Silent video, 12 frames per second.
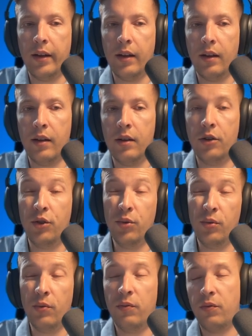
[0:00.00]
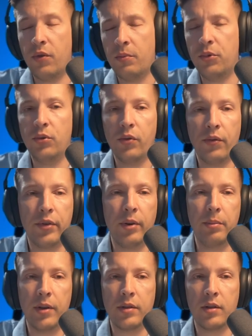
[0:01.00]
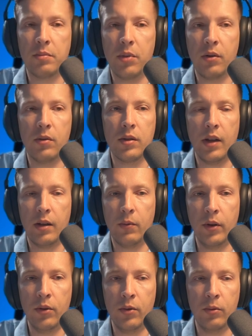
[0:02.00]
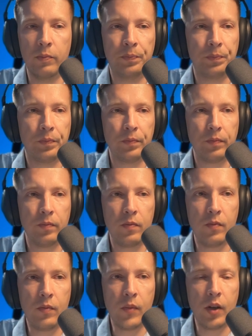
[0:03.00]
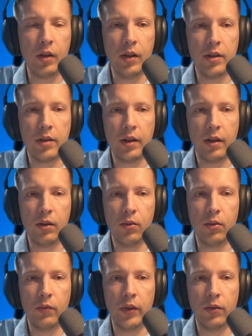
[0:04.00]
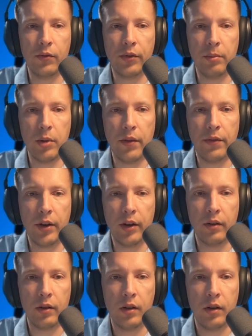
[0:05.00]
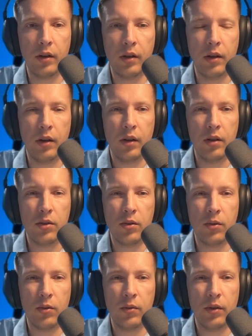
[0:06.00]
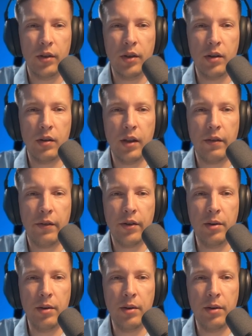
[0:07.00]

from 2 to 3 pixels, because like window, let's take a look on window 3 by 3. So here like 3